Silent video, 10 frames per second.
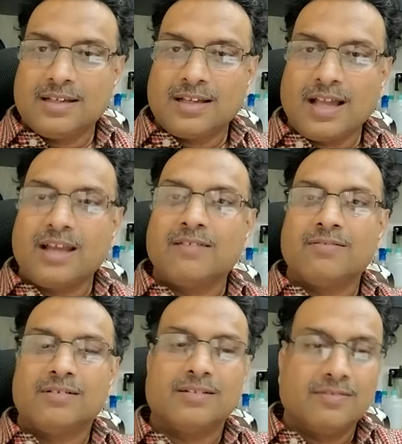can
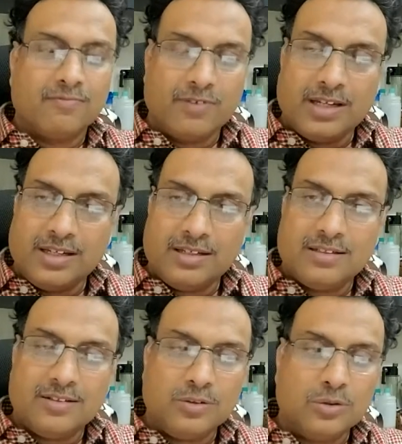we
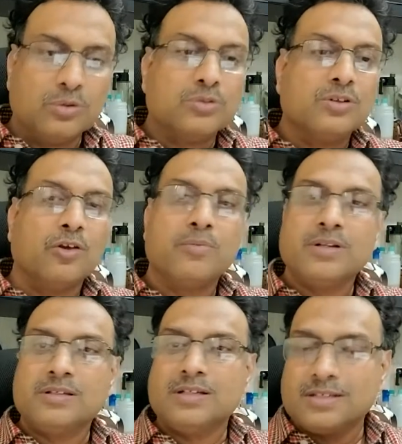use the
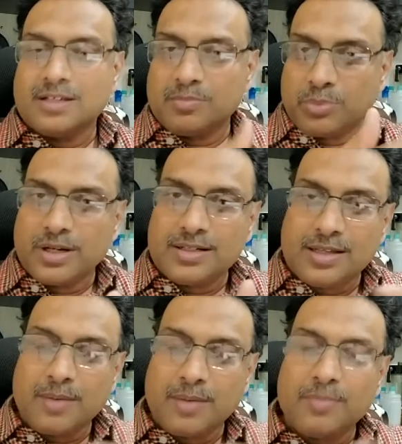human genes and put in
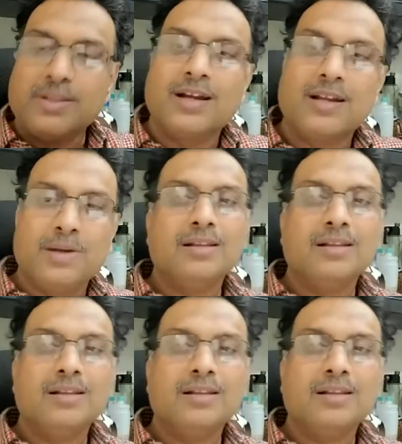some other animal?